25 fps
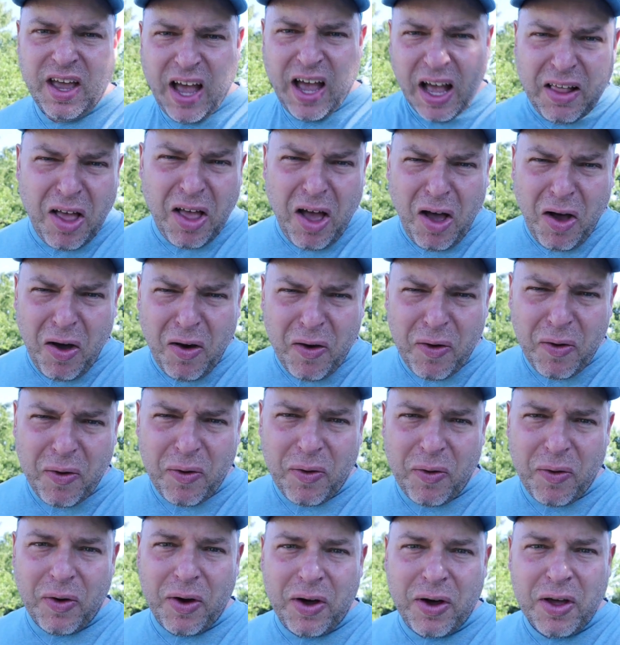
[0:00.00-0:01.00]

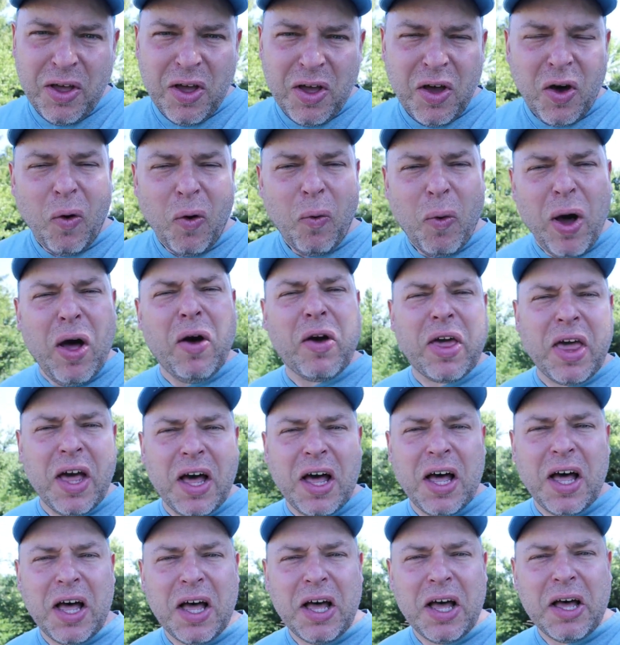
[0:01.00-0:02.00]
Hello!
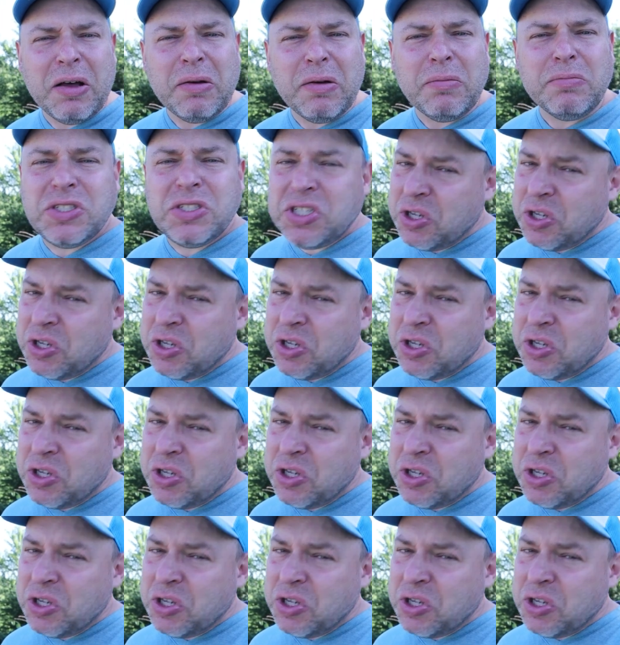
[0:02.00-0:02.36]
Welcome